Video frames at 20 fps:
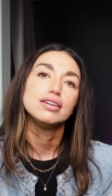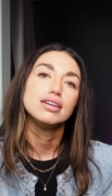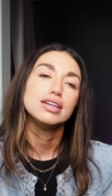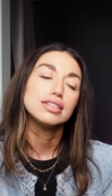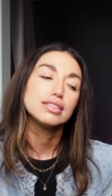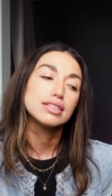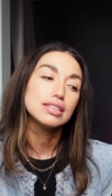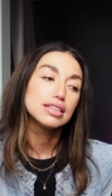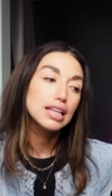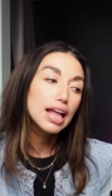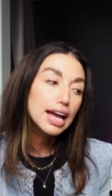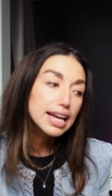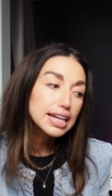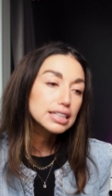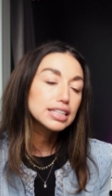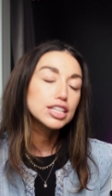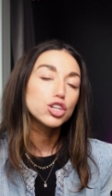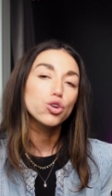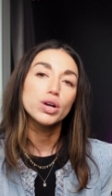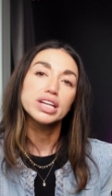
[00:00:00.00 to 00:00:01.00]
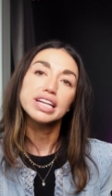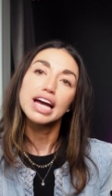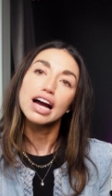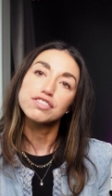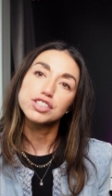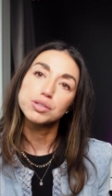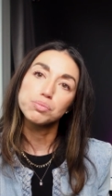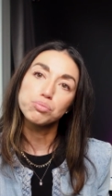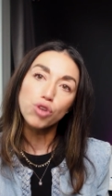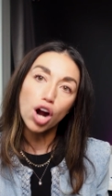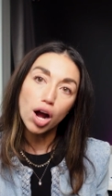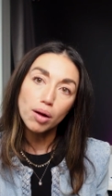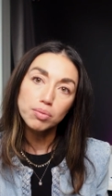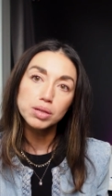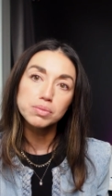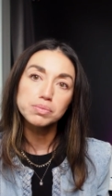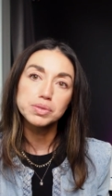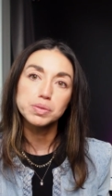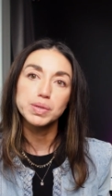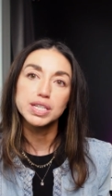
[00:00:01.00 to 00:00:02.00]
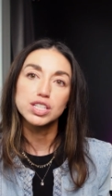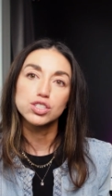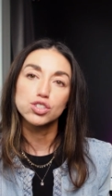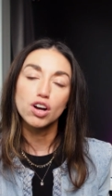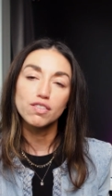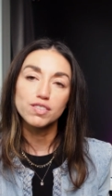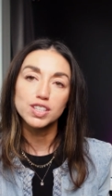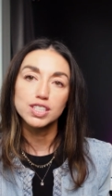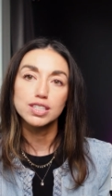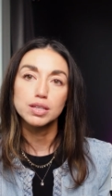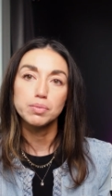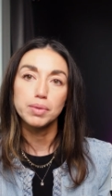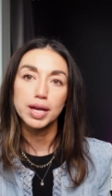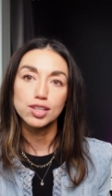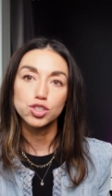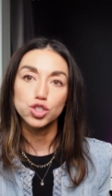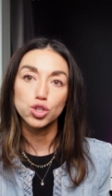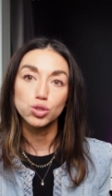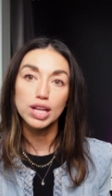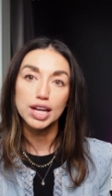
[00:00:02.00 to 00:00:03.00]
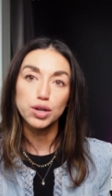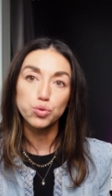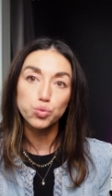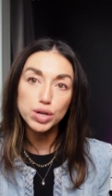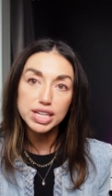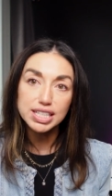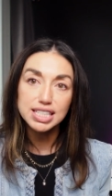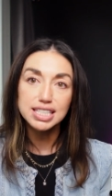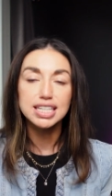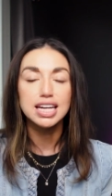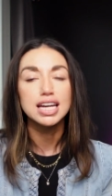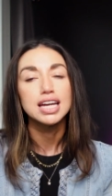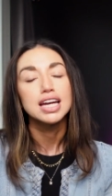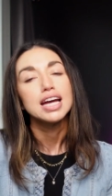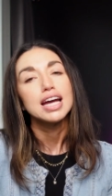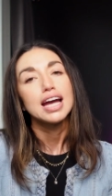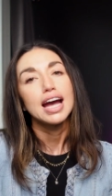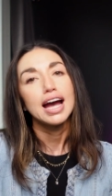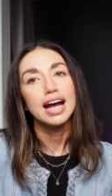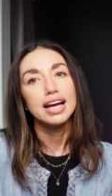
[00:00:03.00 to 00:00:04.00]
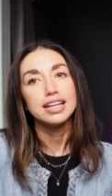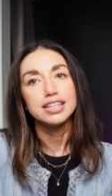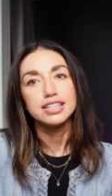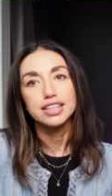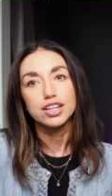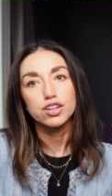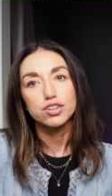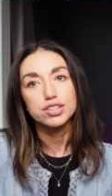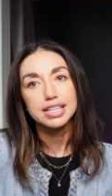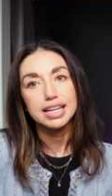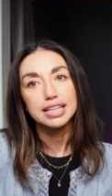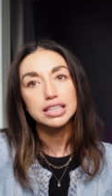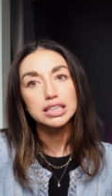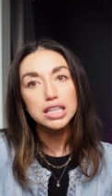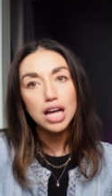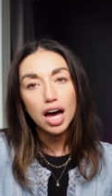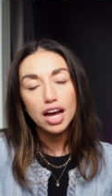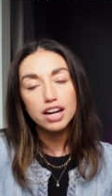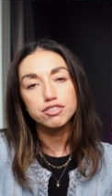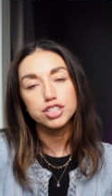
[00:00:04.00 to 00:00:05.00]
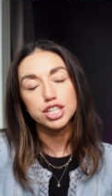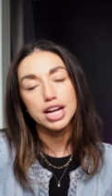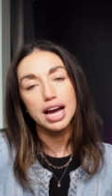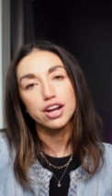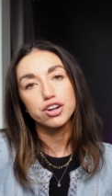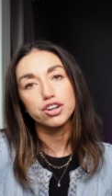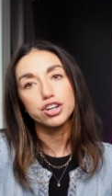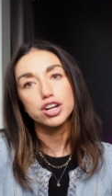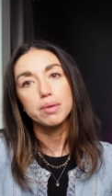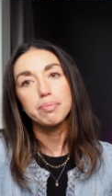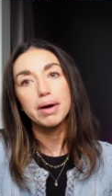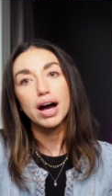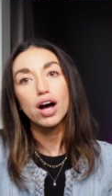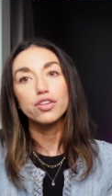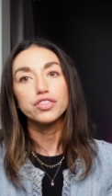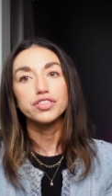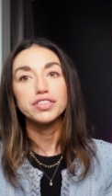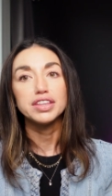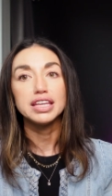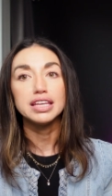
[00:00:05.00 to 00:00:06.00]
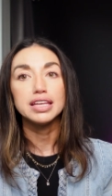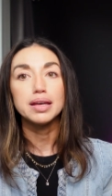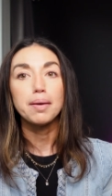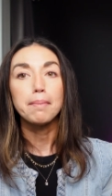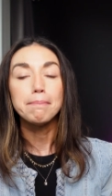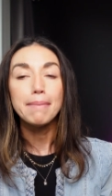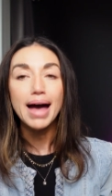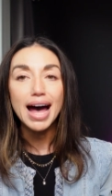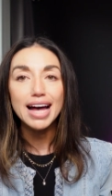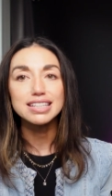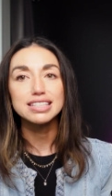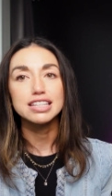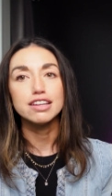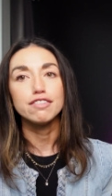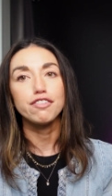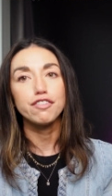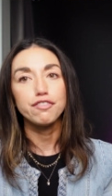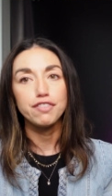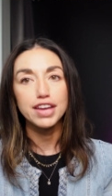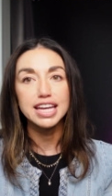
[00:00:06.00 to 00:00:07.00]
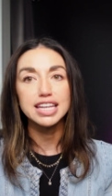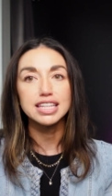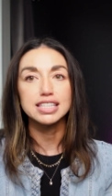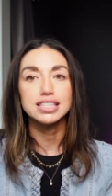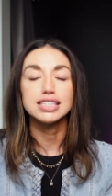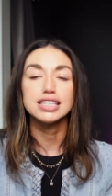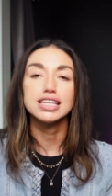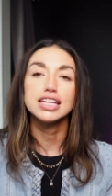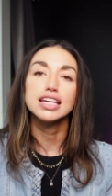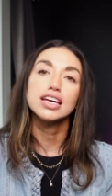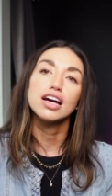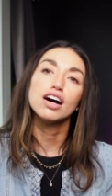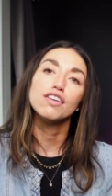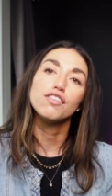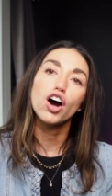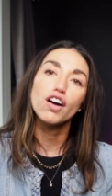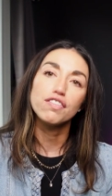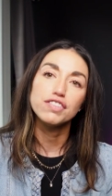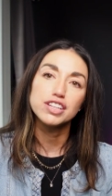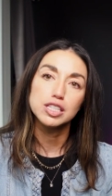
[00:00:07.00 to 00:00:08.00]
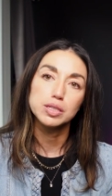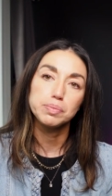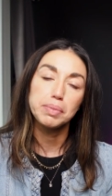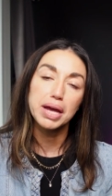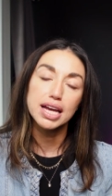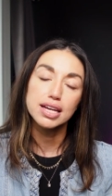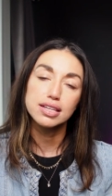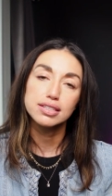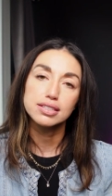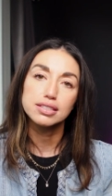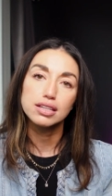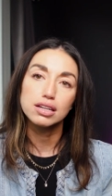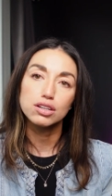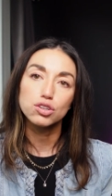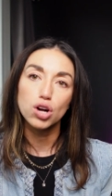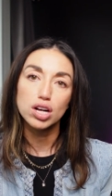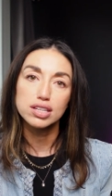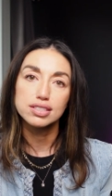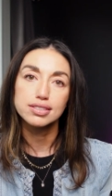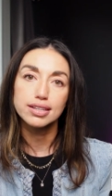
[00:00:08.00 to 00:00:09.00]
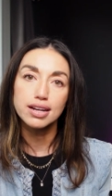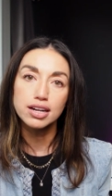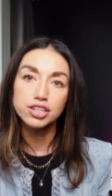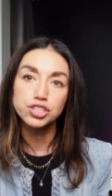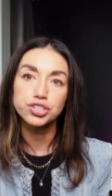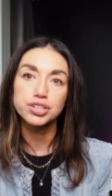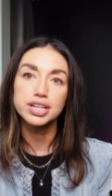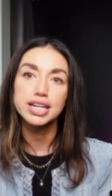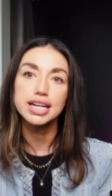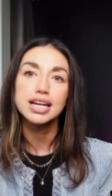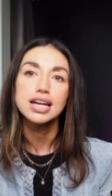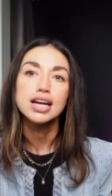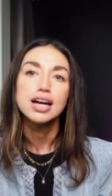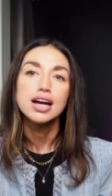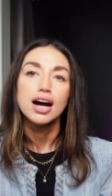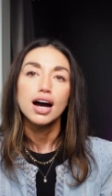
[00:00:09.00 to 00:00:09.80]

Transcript: is likely going to have some problems because obviously banks don't like risk. And there is a lot of chatter about the massive vacancy of office space across the country.